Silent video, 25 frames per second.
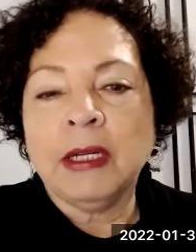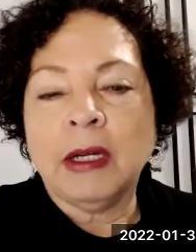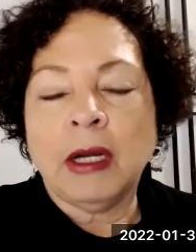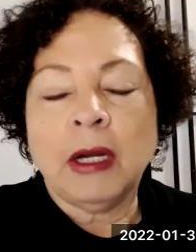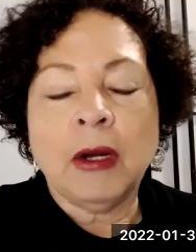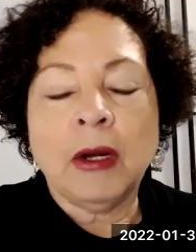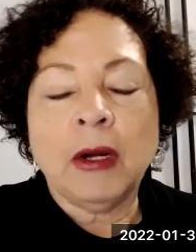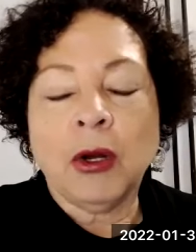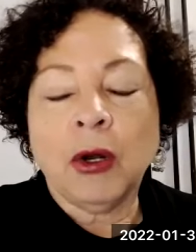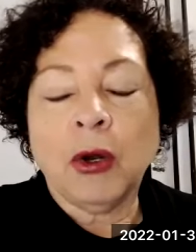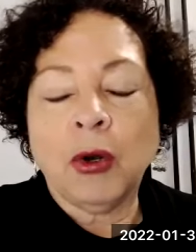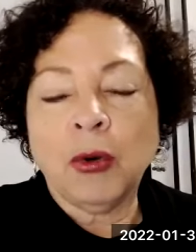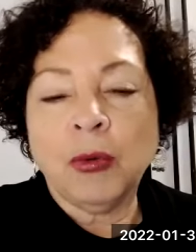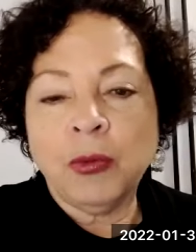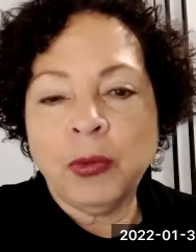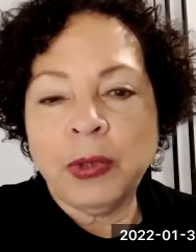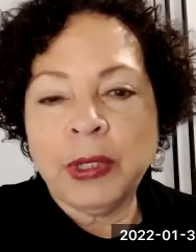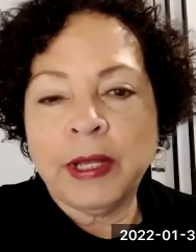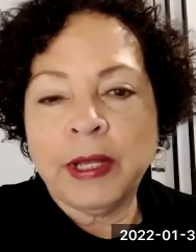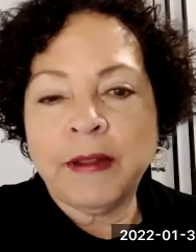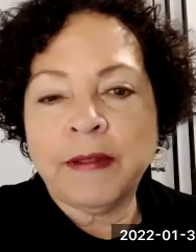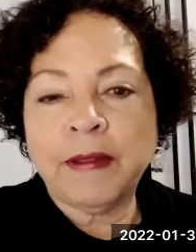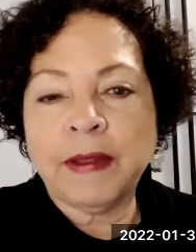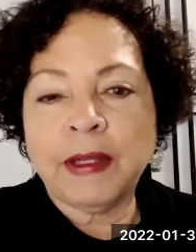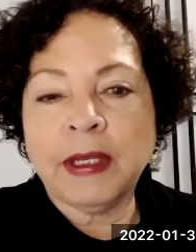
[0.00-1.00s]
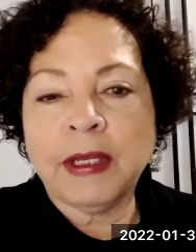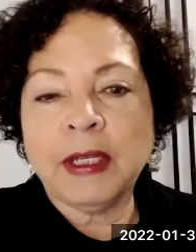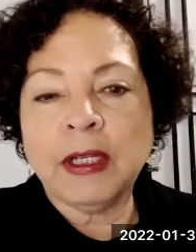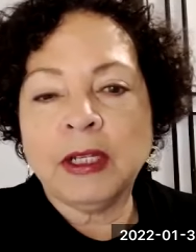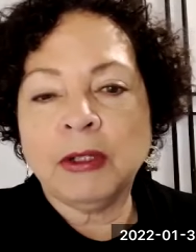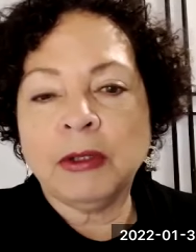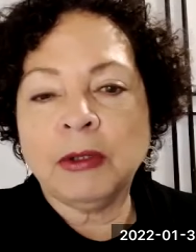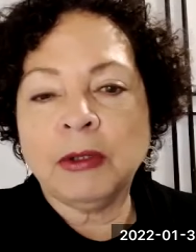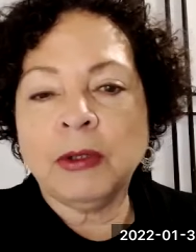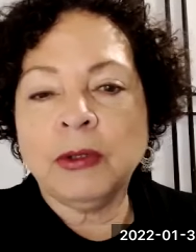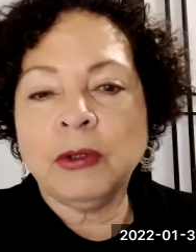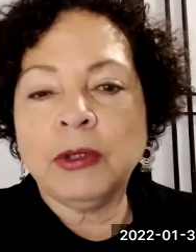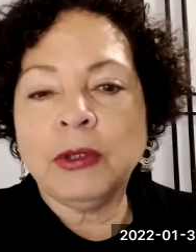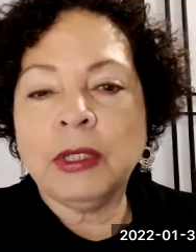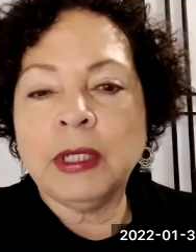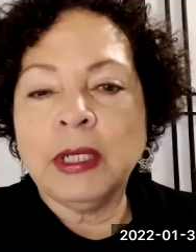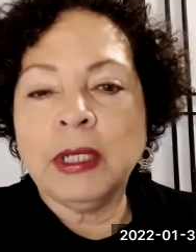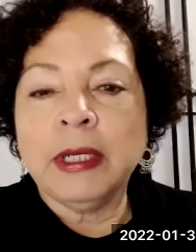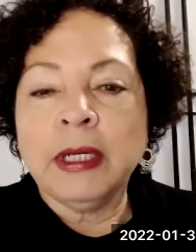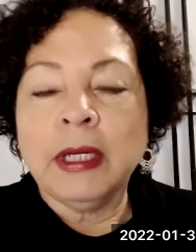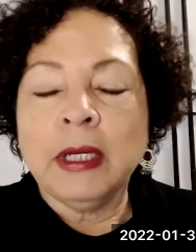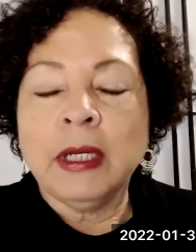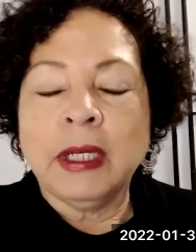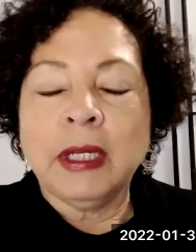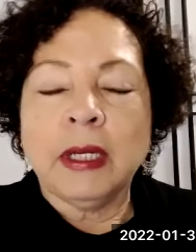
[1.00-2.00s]
or with include
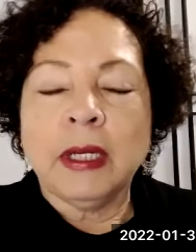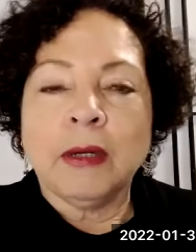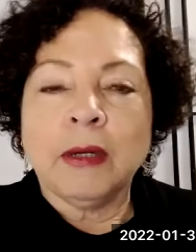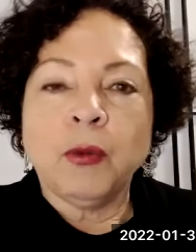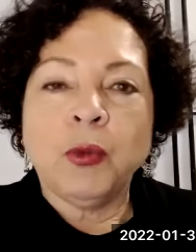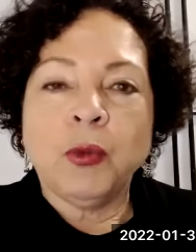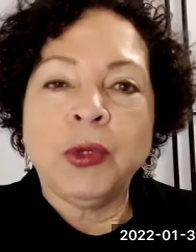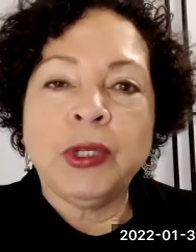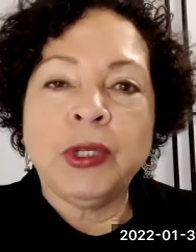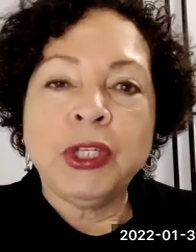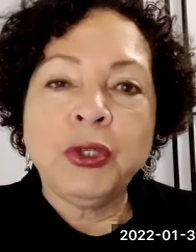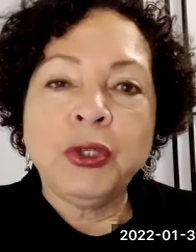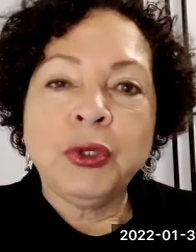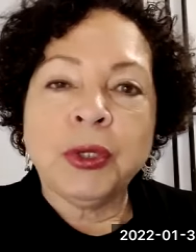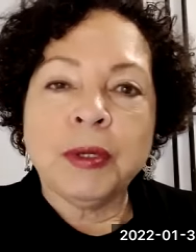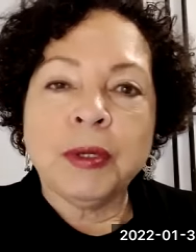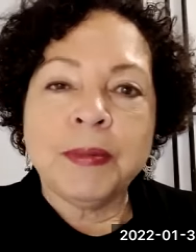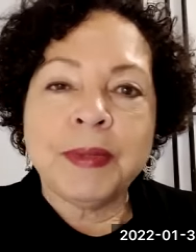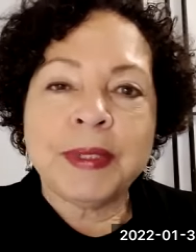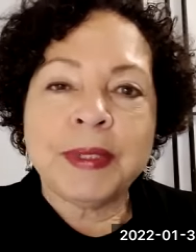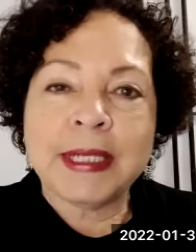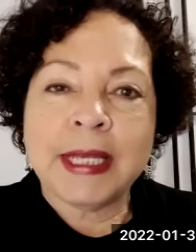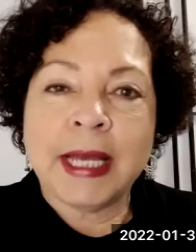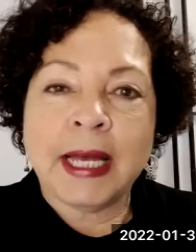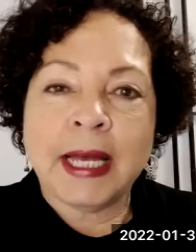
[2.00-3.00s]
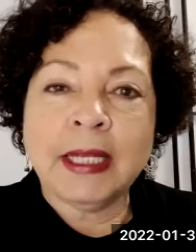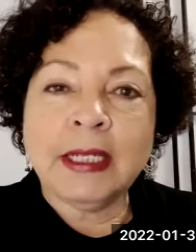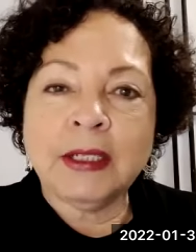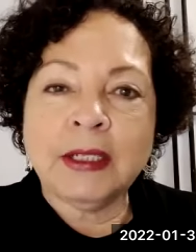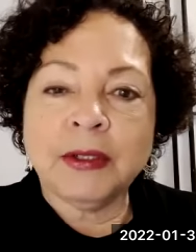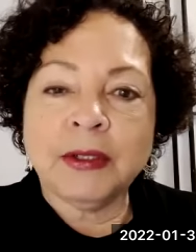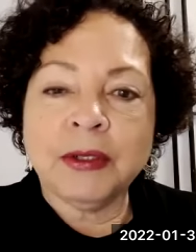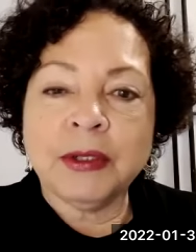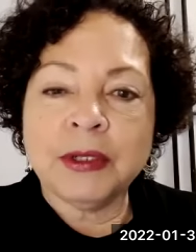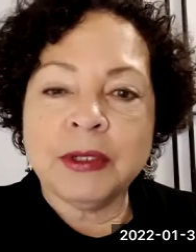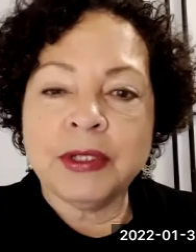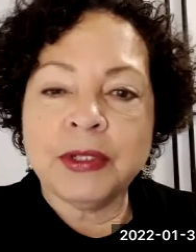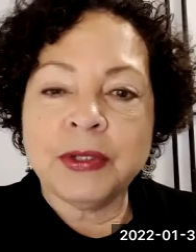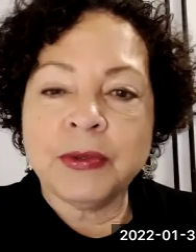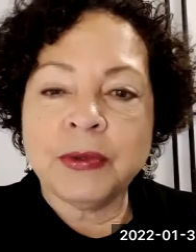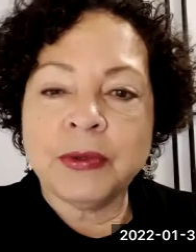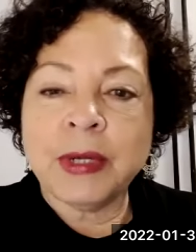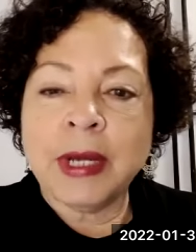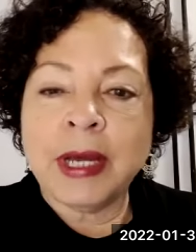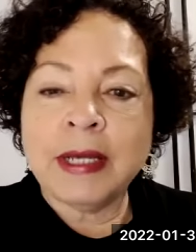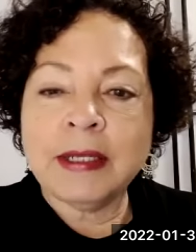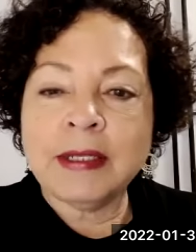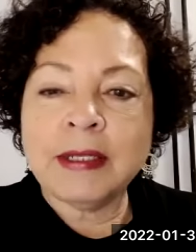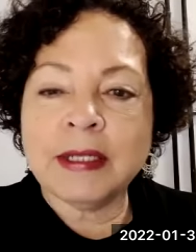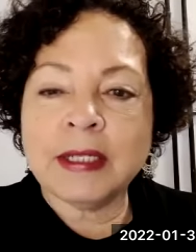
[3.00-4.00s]
when you're upset or
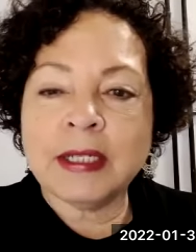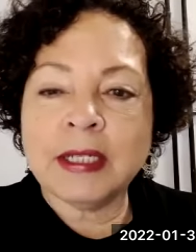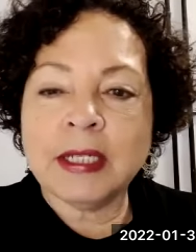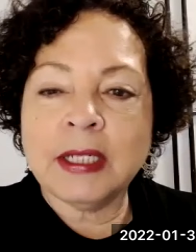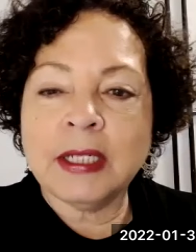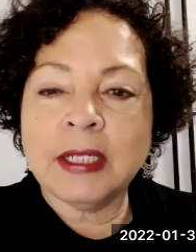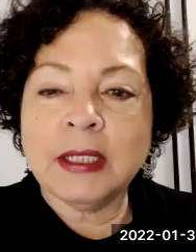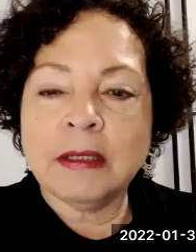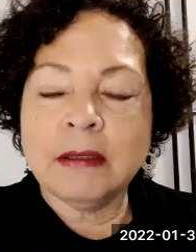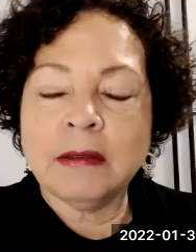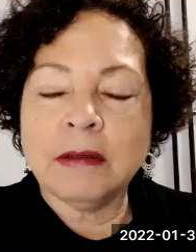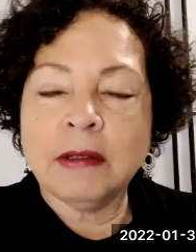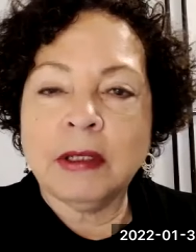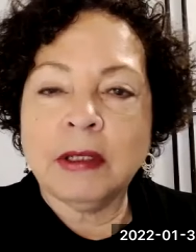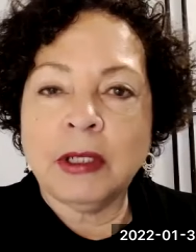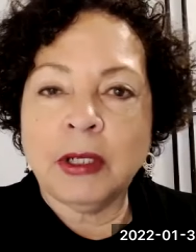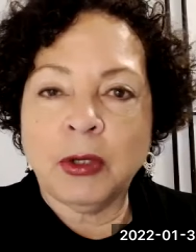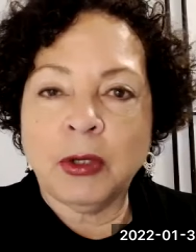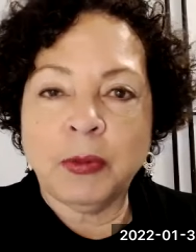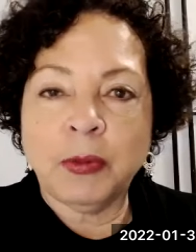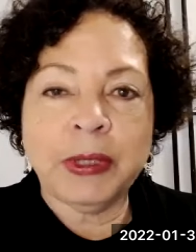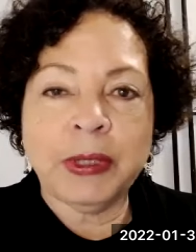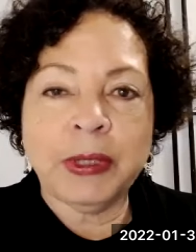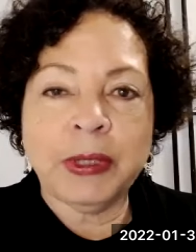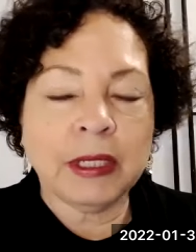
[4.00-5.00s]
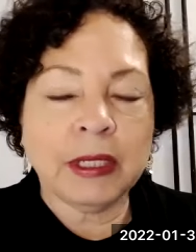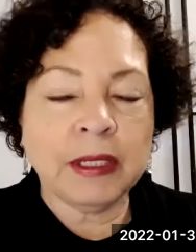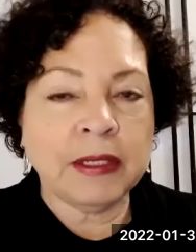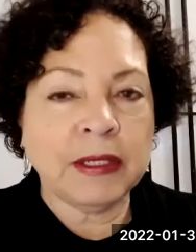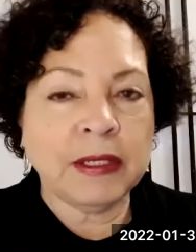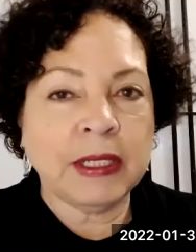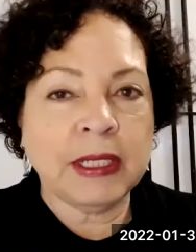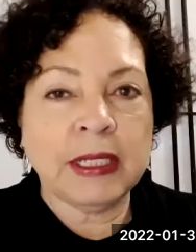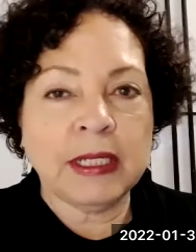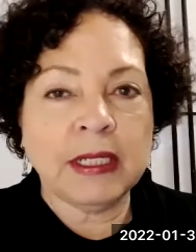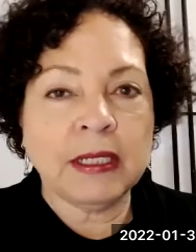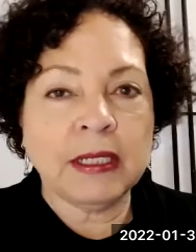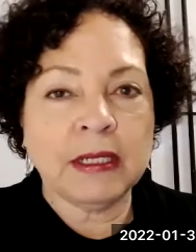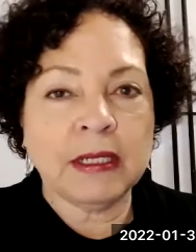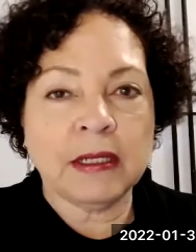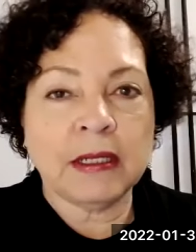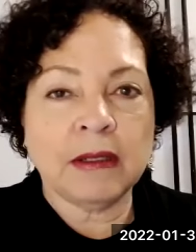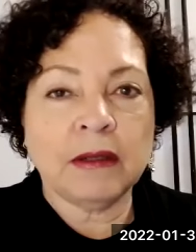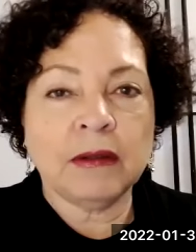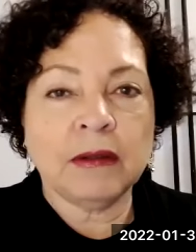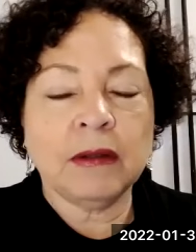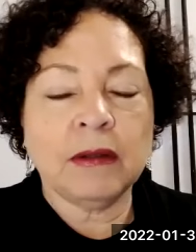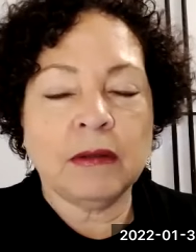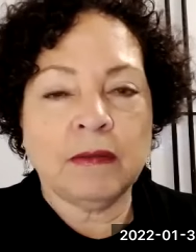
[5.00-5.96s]
stressed, because these